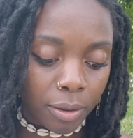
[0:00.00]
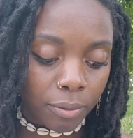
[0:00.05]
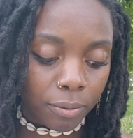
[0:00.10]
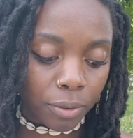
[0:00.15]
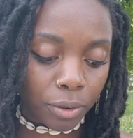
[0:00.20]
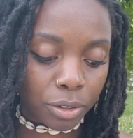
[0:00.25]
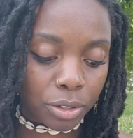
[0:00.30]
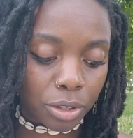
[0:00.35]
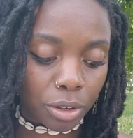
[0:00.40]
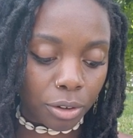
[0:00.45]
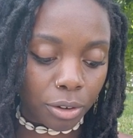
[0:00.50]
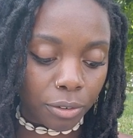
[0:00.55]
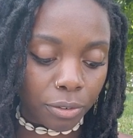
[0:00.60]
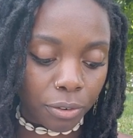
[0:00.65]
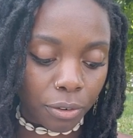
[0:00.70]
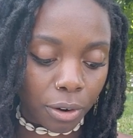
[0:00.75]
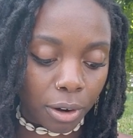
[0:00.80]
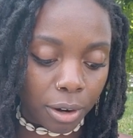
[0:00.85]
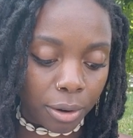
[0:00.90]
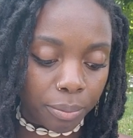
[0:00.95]
Verse
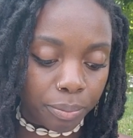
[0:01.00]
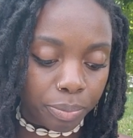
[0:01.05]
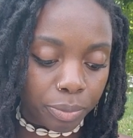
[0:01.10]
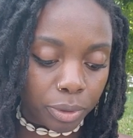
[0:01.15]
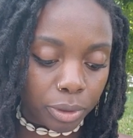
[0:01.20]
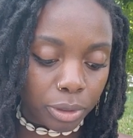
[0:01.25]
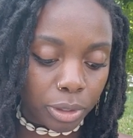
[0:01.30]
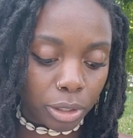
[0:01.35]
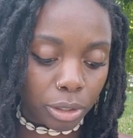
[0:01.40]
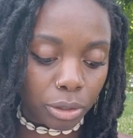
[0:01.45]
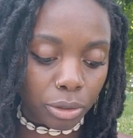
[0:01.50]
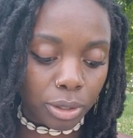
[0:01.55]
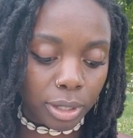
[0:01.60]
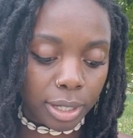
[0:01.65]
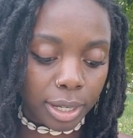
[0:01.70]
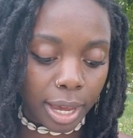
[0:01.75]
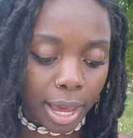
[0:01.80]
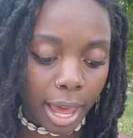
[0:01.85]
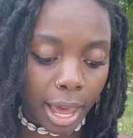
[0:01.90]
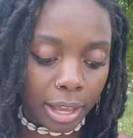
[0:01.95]
34. The
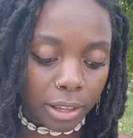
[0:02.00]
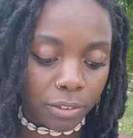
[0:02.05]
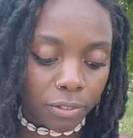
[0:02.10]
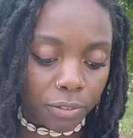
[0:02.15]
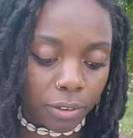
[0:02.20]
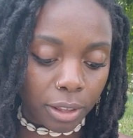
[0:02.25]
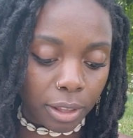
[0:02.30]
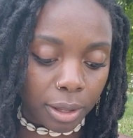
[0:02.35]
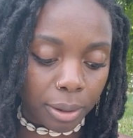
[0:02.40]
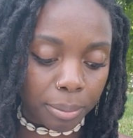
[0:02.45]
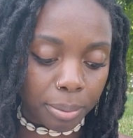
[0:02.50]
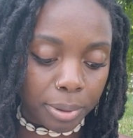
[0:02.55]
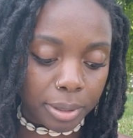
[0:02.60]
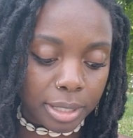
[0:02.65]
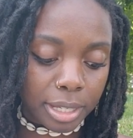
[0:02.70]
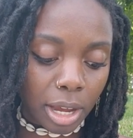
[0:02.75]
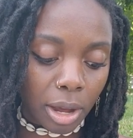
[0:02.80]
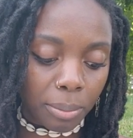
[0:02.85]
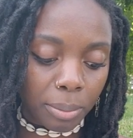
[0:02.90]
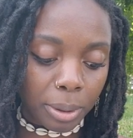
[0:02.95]
eunuch asked Philip,
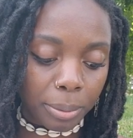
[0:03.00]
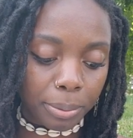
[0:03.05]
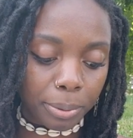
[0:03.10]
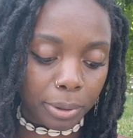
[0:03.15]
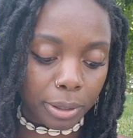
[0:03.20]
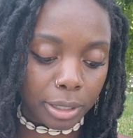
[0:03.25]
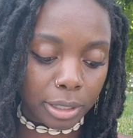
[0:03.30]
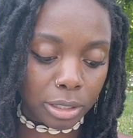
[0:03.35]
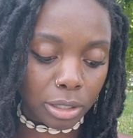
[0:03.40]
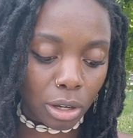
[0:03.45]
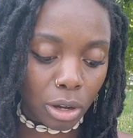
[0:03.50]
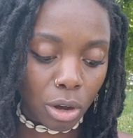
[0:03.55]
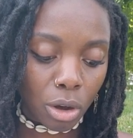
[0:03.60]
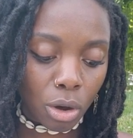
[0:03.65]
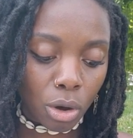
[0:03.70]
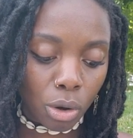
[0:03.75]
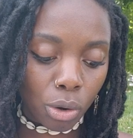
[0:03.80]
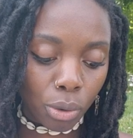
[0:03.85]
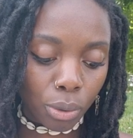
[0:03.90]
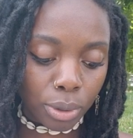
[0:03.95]
"Tell me, please,
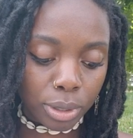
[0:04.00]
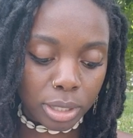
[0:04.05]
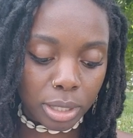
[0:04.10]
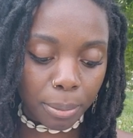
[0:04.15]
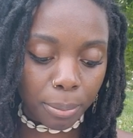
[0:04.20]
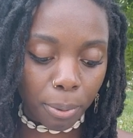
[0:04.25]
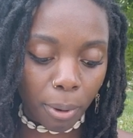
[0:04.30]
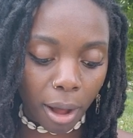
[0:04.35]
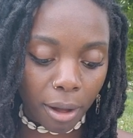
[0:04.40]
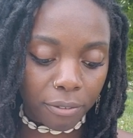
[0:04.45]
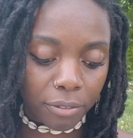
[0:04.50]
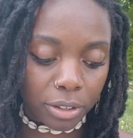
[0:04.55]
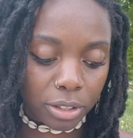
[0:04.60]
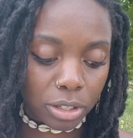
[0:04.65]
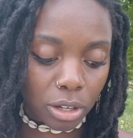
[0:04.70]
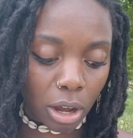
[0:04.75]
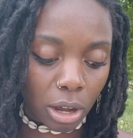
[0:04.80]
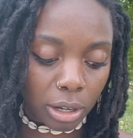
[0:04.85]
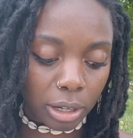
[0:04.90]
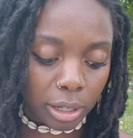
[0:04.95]
who is the prophet
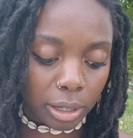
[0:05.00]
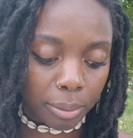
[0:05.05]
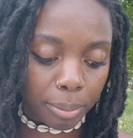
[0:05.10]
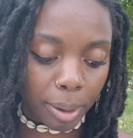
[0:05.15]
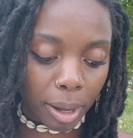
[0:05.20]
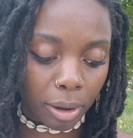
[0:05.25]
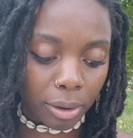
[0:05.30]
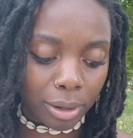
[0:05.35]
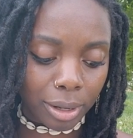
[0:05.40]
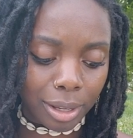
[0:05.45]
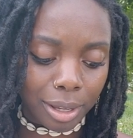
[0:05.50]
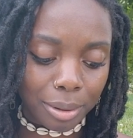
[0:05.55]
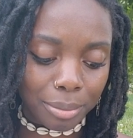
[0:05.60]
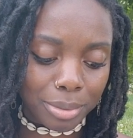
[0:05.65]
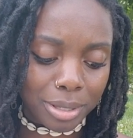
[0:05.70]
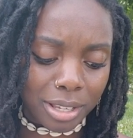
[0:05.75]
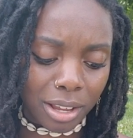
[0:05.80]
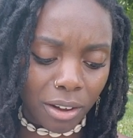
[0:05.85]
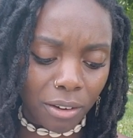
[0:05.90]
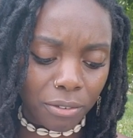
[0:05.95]
talking about,
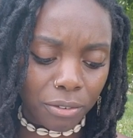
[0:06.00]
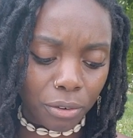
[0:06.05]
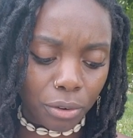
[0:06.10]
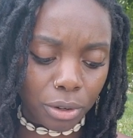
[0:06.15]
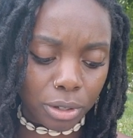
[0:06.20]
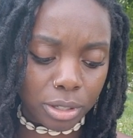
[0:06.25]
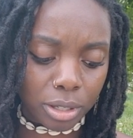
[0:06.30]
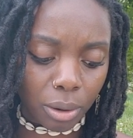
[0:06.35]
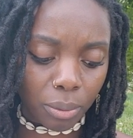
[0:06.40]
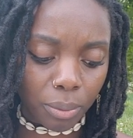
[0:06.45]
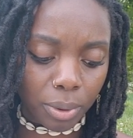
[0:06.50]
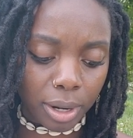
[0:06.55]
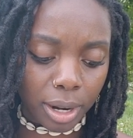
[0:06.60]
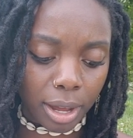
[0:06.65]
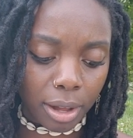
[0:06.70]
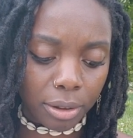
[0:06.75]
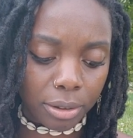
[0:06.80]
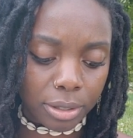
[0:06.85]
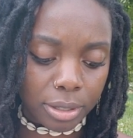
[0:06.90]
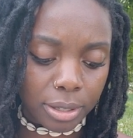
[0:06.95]
himself or someone
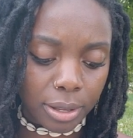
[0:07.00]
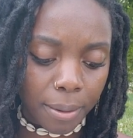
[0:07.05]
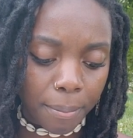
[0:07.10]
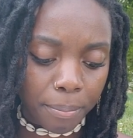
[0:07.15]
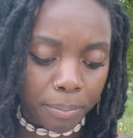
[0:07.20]
else?"